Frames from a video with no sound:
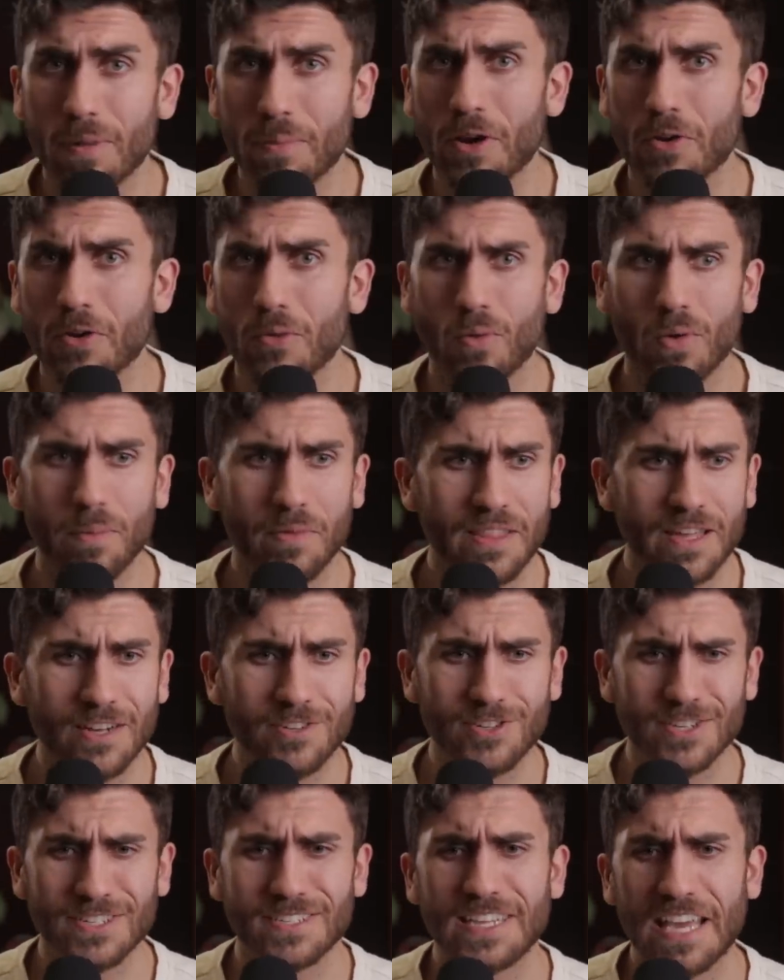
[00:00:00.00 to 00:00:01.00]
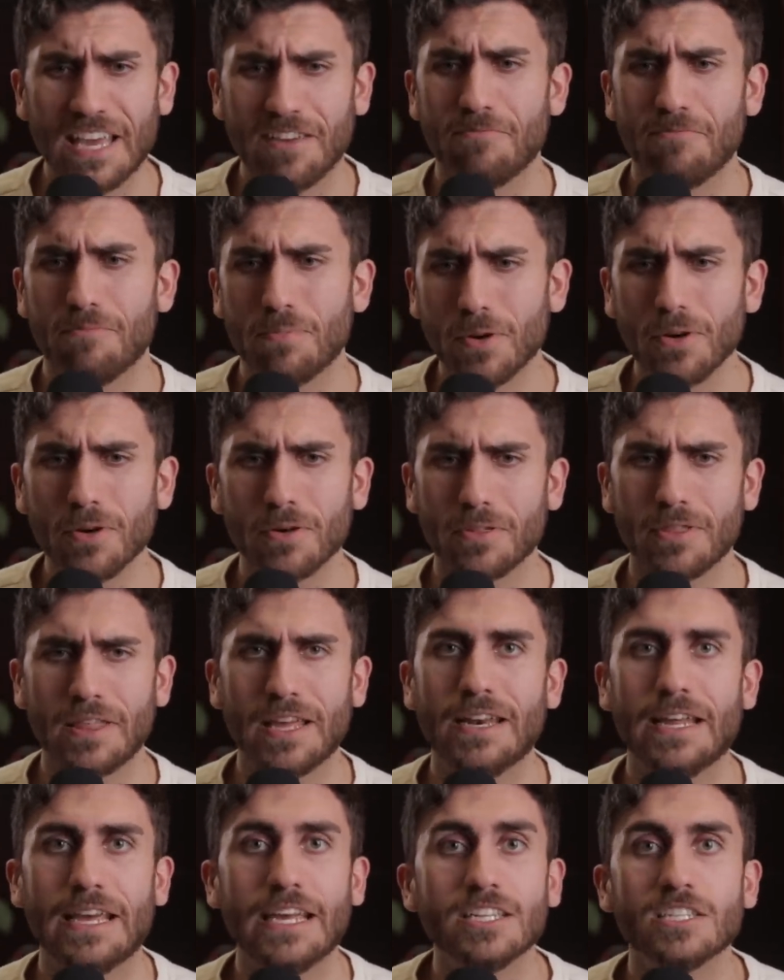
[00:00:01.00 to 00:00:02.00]
What about a woman that just gave birth
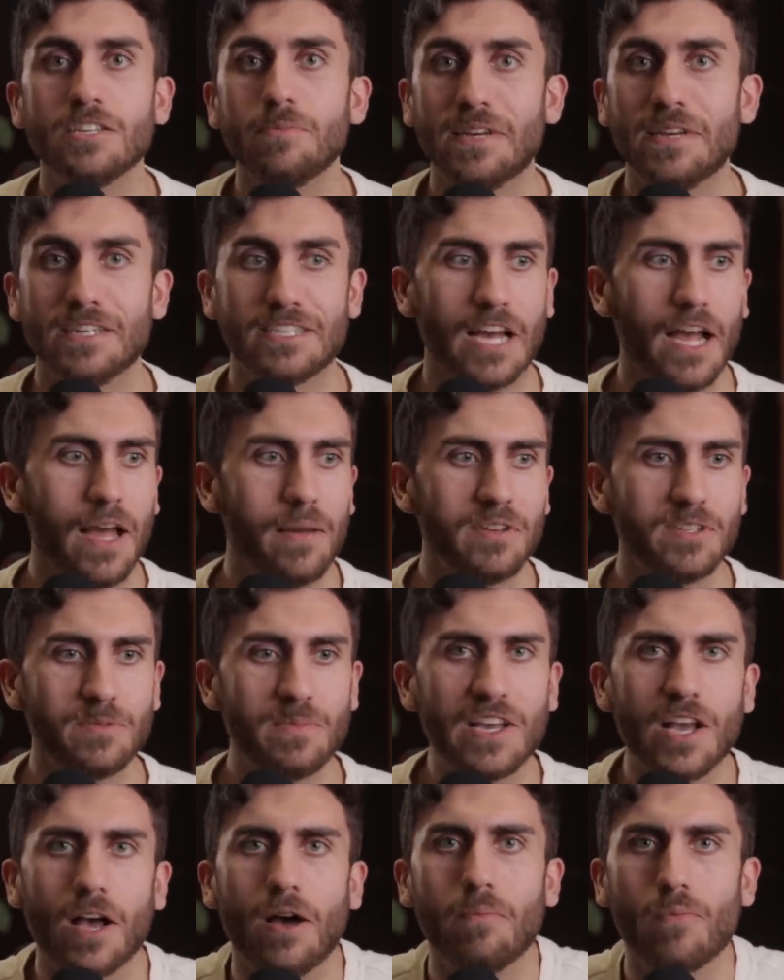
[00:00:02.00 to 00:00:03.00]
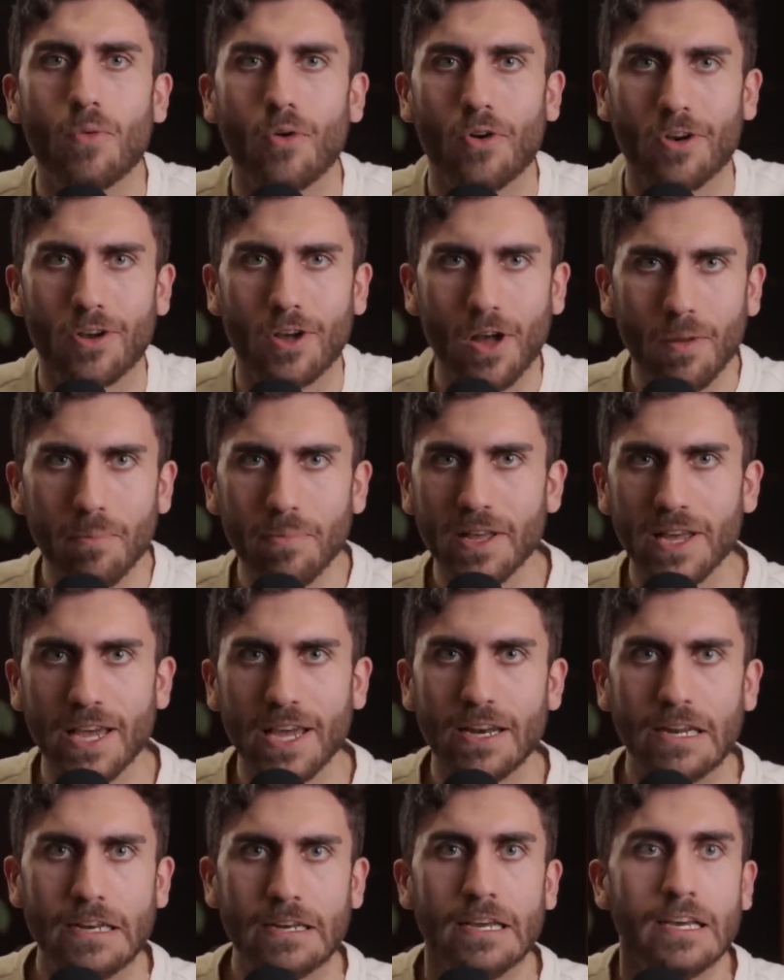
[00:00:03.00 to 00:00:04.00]
and intimate time has become more
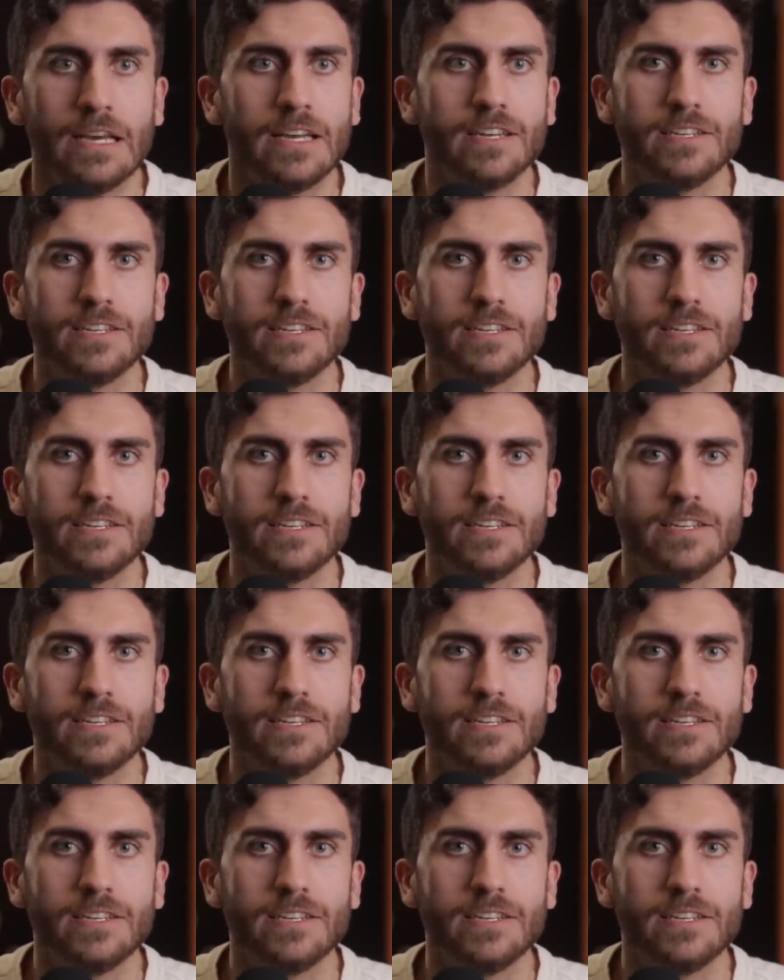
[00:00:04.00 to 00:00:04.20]
complicated?